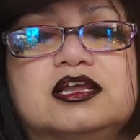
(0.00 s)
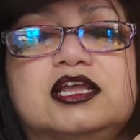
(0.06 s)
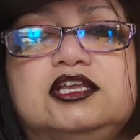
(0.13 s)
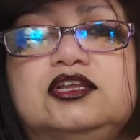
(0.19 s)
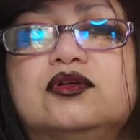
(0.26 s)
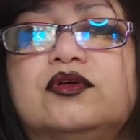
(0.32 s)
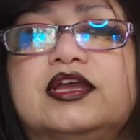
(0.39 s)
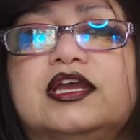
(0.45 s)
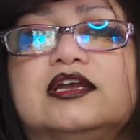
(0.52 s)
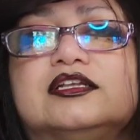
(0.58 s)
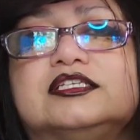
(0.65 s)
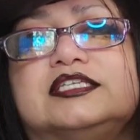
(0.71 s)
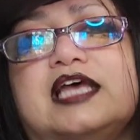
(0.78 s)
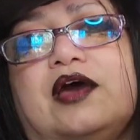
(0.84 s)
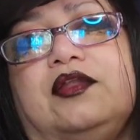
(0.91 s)
you don't hear the
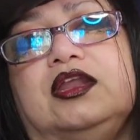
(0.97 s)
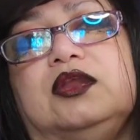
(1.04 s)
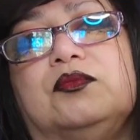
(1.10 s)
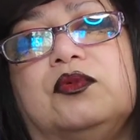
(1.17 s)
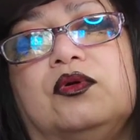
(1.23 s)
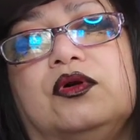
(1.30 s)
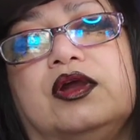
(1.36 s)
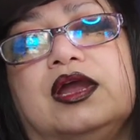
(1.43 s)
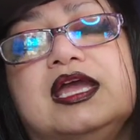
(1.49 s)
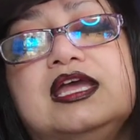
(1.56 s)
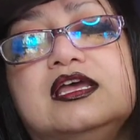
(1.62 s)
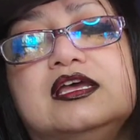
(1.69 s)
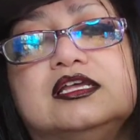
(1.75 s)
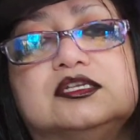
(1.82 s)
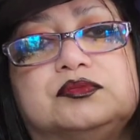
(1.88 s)
sound anymore,
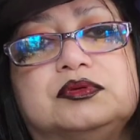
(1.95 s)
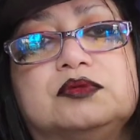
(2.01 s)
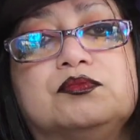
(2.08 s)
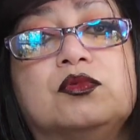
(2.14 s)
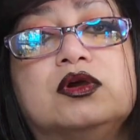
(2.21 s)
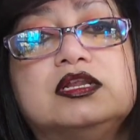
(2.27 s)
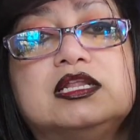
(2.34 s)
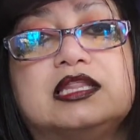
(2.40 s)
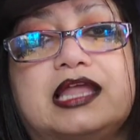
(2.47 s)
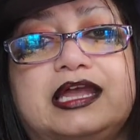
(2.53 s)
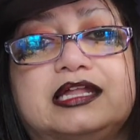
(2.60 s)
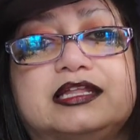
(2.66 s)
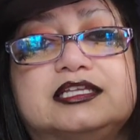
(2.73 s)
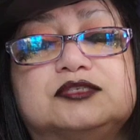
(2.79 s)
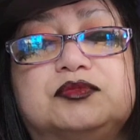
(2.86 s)
it's more than
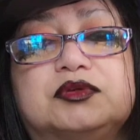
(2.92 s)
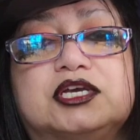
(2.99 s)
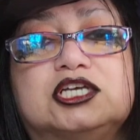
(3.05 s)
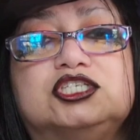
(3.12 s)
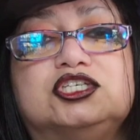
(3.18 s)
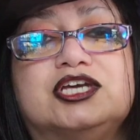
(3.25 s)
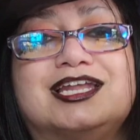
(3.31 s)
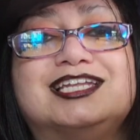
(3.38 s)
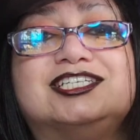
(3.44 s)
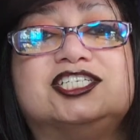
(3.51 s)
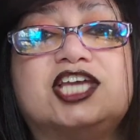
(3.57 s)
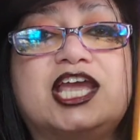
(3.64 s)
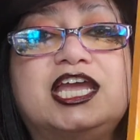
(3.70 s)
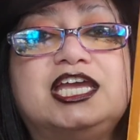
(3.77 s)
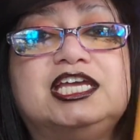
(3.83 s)
likely it's because you got to
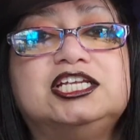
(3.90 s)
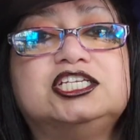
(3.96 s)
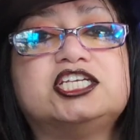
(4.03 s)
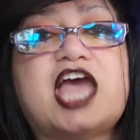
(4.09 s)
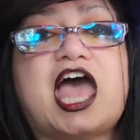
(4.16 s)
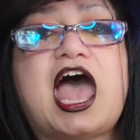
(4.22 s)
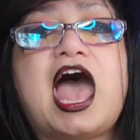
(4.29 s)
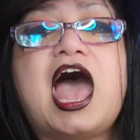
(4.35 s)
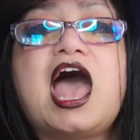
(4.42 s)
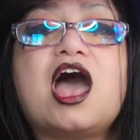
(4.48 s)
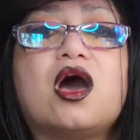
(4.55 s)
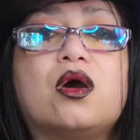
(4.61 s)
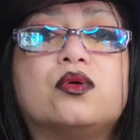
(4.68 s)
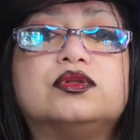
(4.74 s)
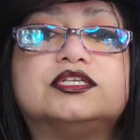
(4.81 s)
change
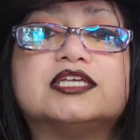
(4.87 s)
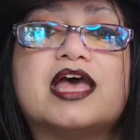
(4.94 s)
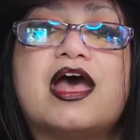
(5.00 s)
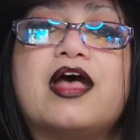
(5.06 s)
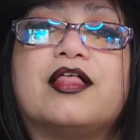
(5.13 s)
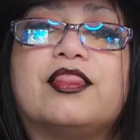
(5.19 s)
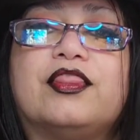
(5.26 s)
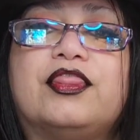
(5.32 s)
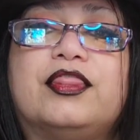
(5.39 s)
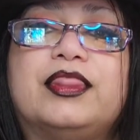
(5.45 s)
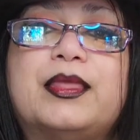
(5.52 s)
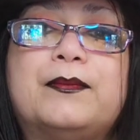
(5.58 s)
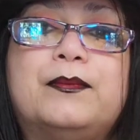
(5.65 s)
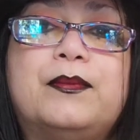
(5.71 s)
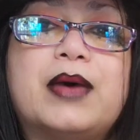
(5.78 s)
out
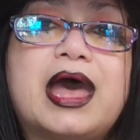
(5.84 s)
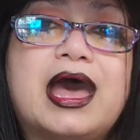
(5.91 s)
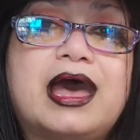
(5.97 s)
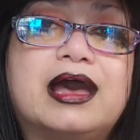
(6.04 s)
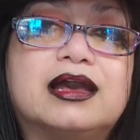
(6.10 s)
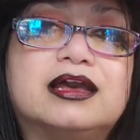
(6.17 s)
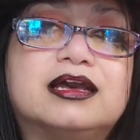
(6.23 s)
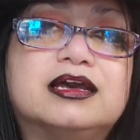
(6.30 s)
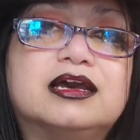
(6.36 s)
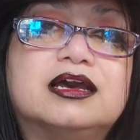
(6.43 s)
the back